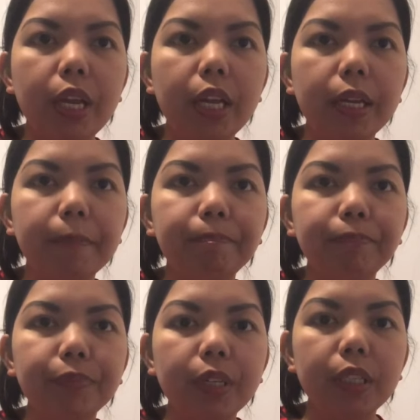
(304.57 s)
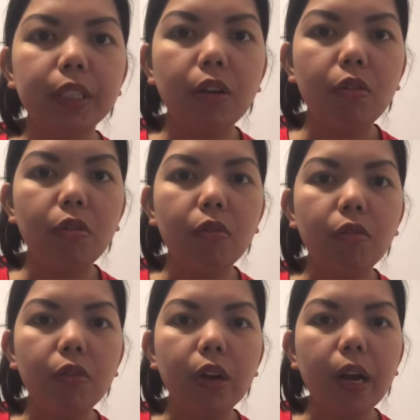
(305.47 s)
they
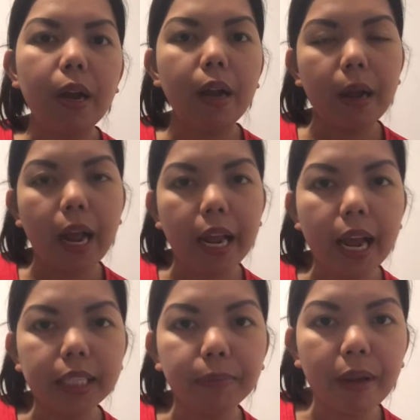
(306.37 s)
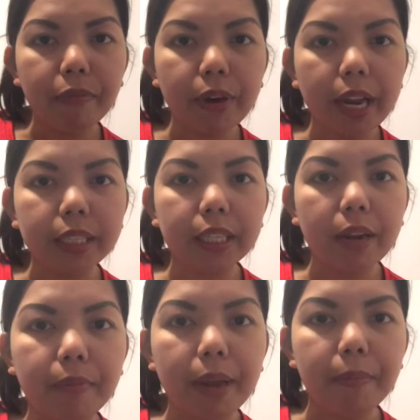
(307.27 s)
So I asked my friends
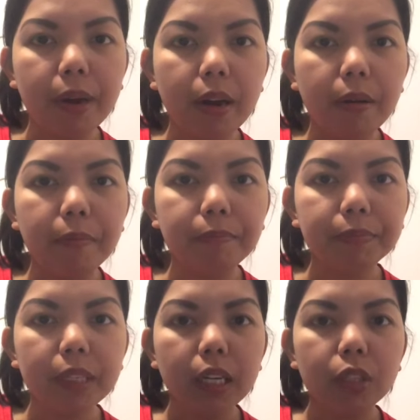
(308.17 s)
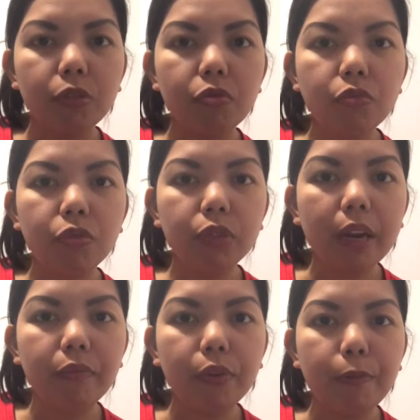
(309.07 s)
my mom to do
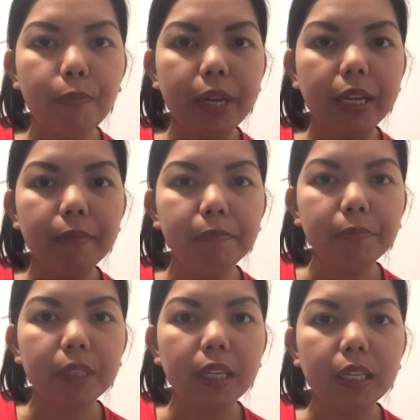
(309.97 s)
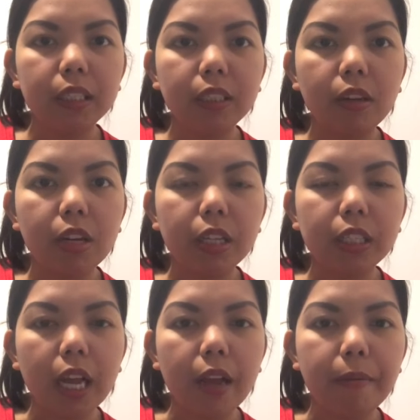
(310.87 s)
that for me. It's
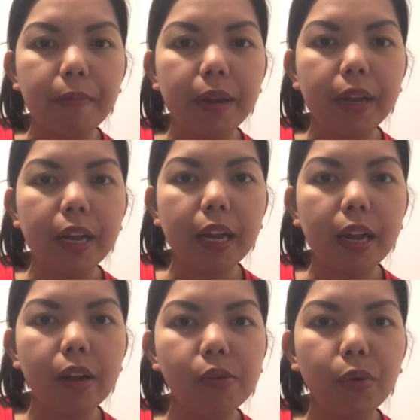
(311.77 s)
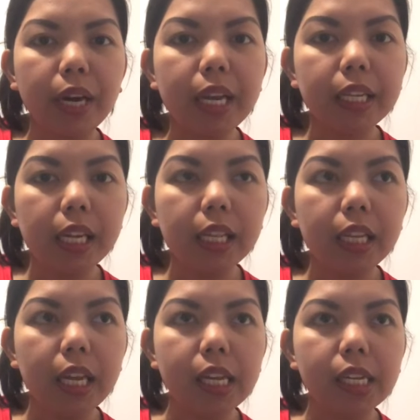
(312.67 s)
because what I did
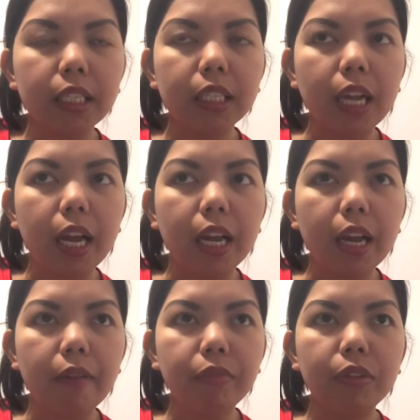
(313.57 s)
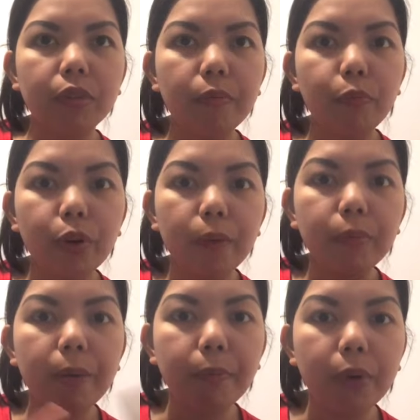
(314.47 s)
is I have the
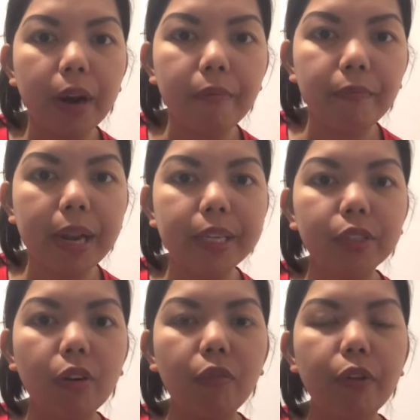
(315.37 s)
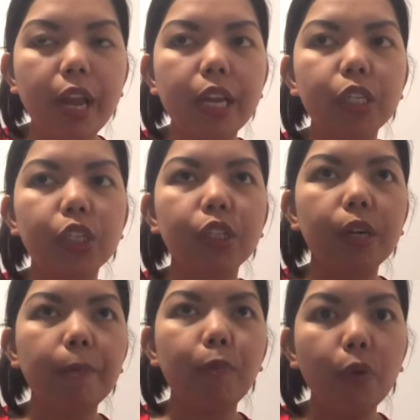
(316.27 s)
front page of each
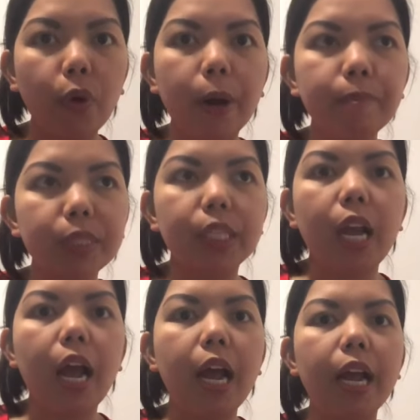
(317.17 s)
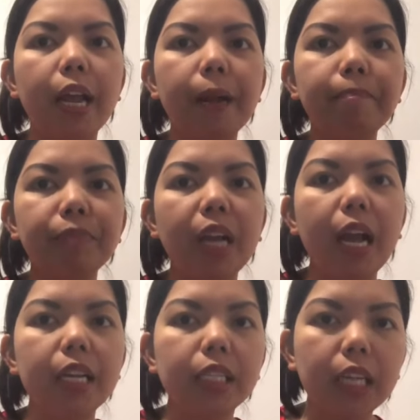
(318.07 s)
forms. I
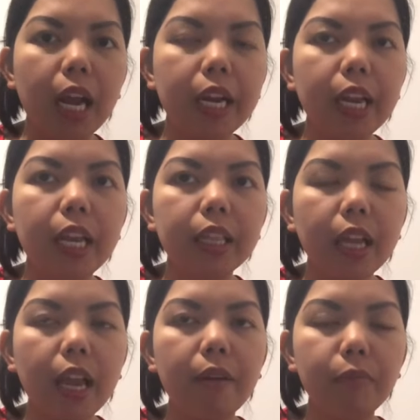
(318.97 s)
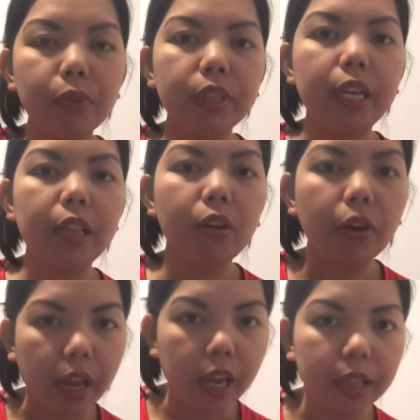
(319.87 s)
sign it and put date
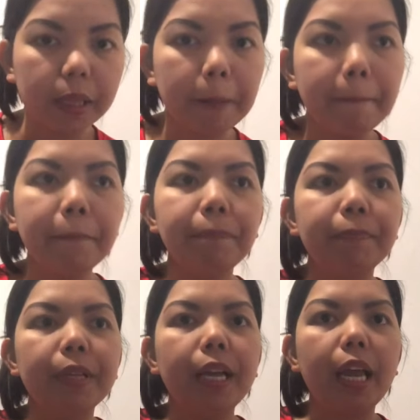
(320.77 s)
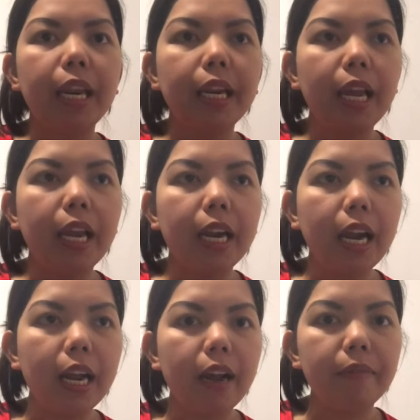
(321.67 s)
it, and then
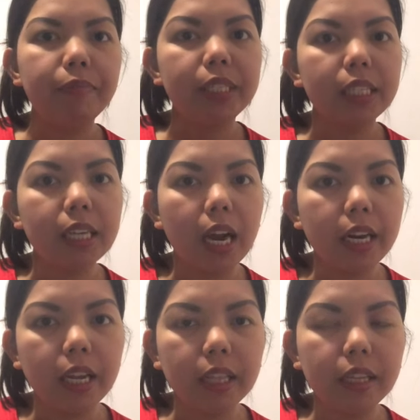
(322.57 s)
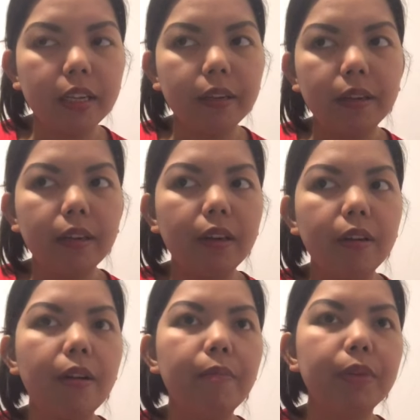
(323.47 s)
I have scan it,
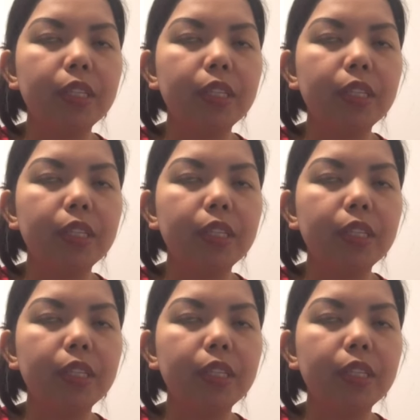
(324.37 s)
the